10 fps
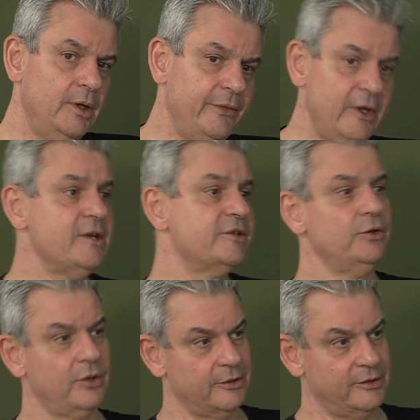and then I said,
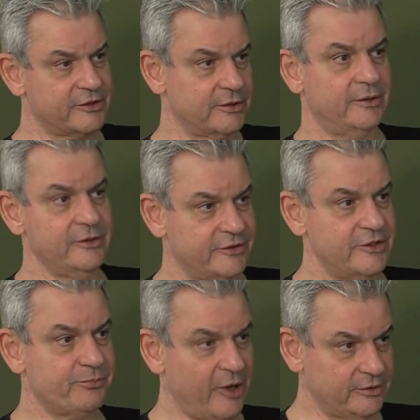okay, there's
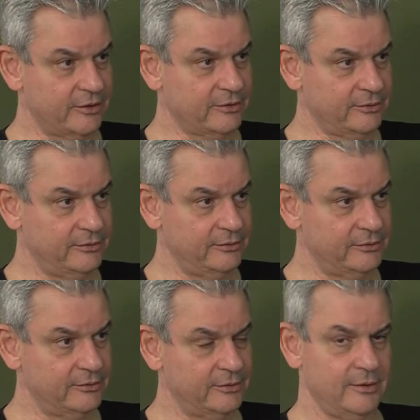this particle,
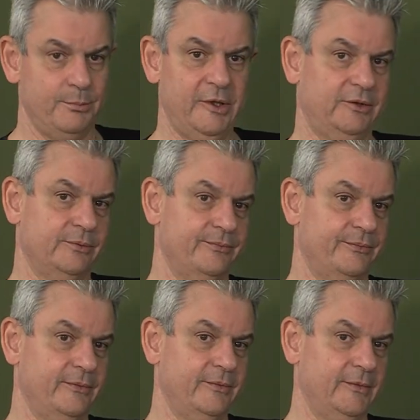but
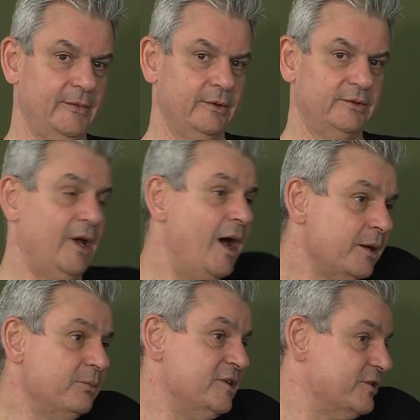
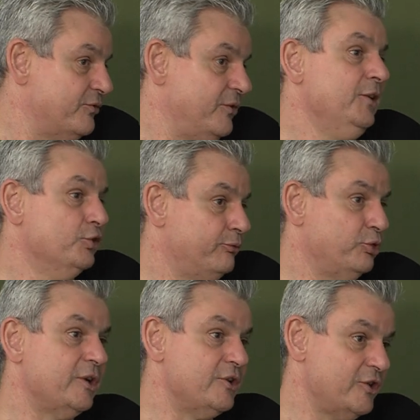time is a field of
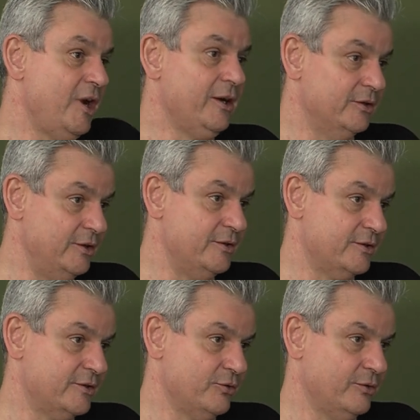potentialities,
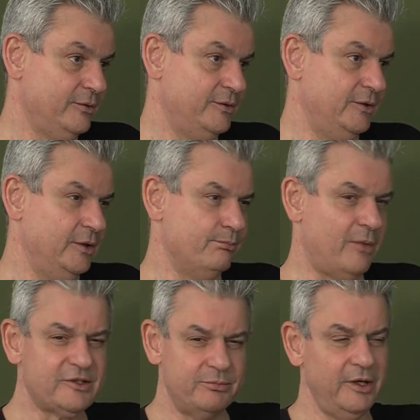so there
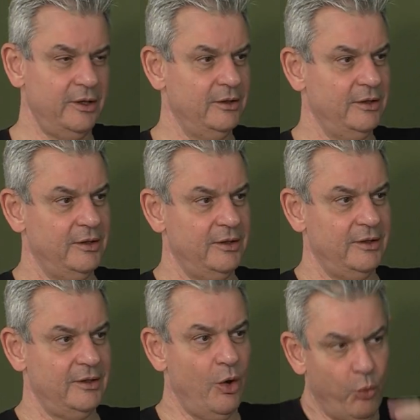must be
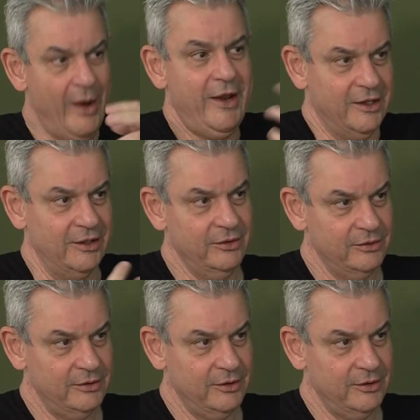a way